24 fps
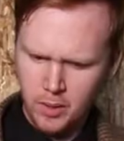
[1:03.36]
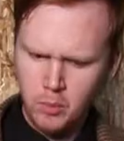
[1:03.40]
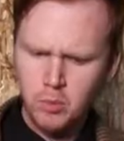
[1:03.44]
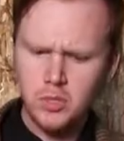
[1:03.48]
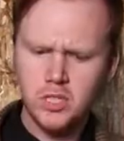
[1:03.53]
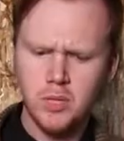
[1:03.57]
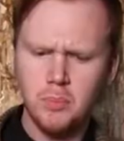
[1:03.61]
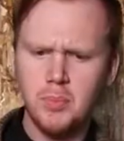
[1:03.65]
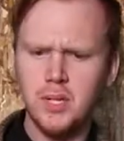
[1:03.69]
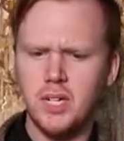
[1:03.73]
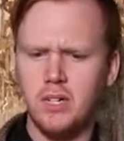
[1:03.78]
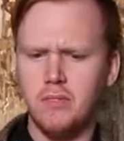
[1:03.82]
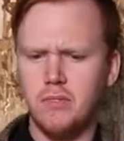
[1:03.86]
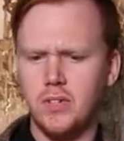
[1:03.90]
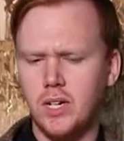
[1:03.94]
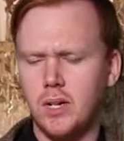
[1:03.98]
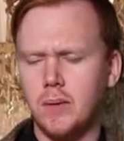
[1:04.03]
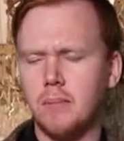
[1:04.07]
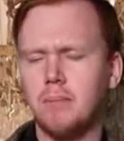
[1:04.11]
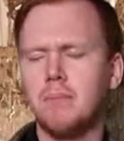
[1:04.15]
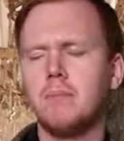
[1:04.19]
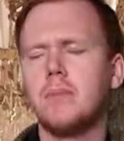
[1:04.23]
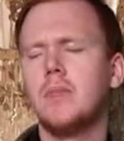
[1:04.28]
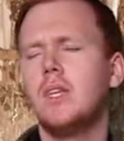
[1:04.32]
there was a bit of
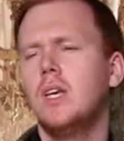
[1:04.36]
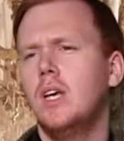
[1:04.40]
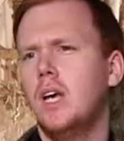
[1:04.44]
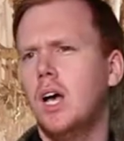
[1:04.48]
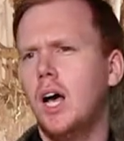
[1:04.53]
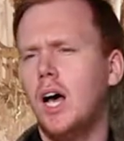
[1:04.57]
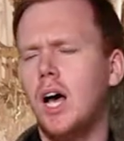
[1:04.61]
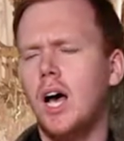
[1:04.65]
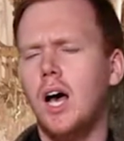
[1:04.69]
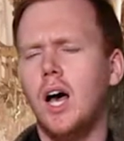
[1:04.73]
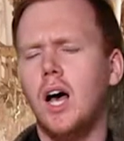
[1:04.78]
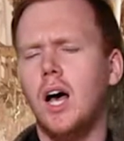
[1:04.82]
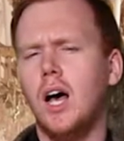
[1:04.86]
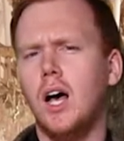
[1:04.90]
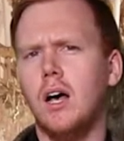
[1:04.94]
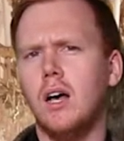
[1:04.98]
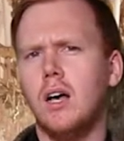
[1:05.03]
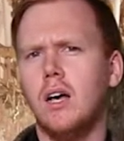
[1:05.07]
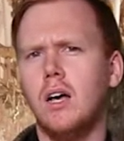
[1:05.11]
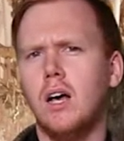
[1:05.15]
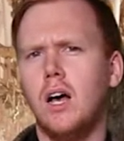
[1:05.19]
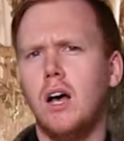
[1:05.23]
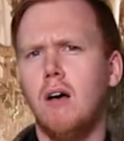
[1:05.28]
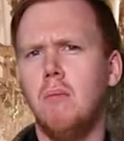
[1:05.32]
a, uh,
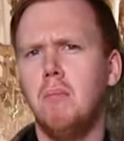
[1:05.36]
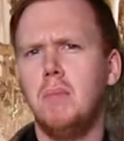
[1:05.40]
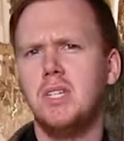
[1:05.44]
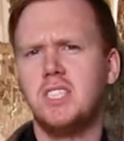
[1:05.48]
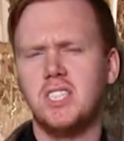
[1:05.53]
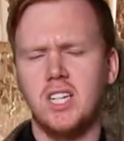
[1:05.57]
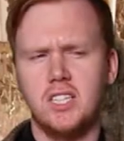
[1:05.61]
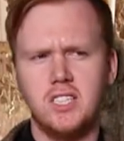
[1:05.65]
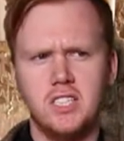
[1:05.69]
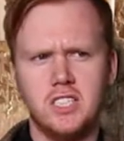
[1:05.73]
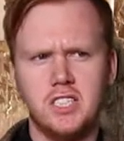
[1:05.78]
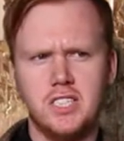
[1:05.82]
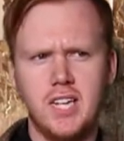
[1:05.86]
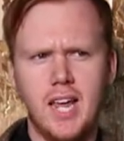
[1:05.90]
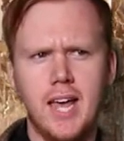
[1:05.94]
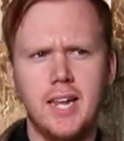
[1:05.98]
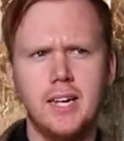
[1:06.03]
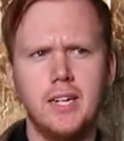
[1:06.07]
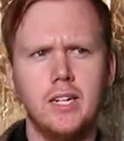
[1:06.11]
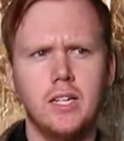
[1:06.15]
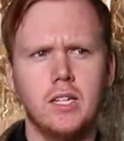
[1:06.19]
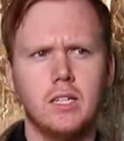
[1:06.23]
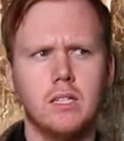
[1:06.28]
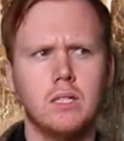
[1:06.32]
a
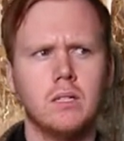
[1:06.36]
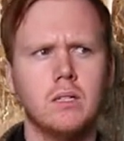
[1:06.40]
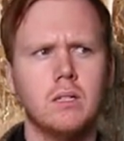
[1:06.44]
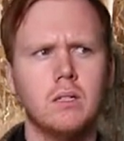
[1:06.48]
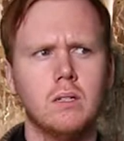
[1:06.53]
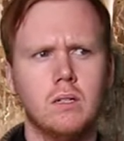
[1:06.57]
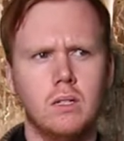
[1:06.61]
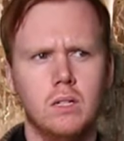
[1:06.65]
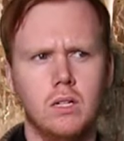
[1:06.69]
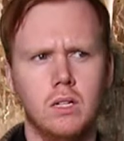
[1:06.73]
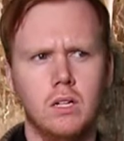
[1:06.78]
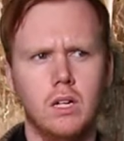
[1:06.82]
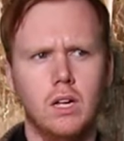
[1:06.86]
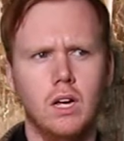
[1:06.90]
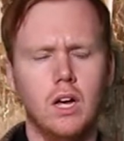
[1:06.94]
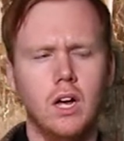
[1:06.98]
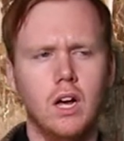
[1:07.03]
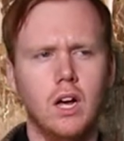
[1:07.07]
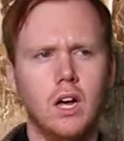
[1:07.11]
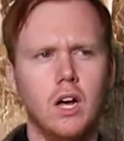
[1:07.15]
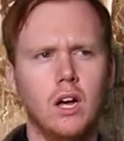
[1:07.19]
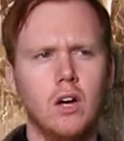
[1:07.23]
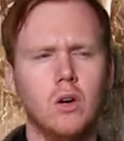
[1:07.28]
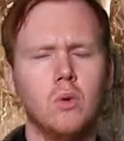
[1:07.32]
misunderstanding
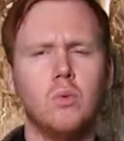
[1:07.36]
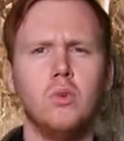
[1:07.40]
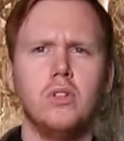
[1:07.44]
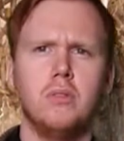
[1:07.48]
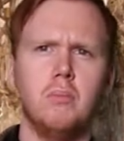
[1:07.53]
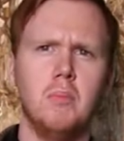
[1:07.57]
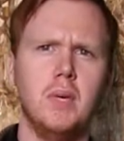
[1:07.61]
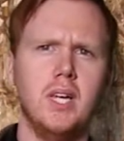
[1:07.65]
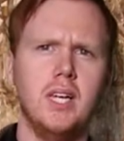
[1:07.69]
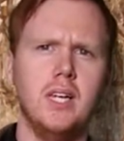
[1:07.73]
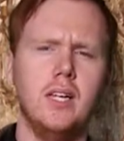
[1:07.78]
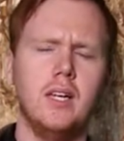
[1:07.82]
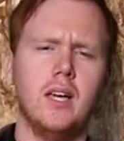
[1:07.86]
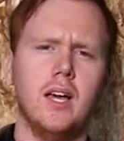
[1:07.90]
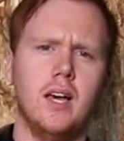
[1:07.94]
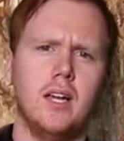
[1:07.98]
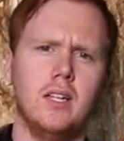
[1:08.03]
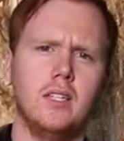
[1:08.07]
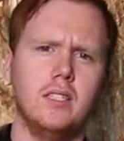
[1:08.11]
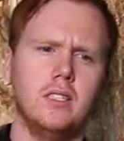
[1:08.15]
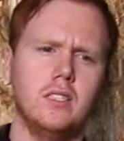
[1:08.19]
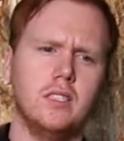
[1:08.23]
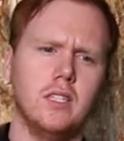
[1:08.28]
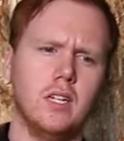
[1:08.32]
uh, with me
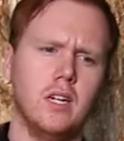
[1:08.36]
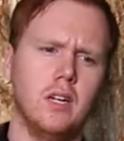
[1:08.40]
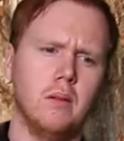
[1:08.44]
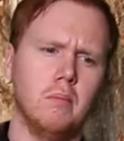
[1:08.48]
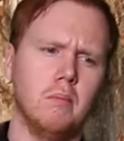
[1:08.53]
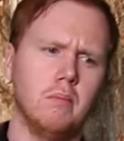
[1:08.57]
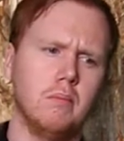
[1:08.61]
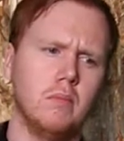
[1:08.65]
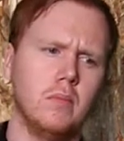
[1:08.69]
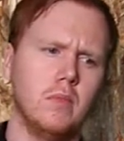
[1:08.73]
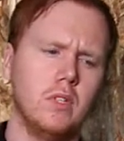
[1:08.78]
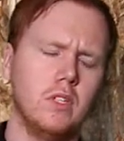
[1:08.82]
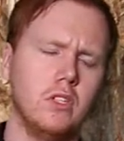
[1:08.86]
and um,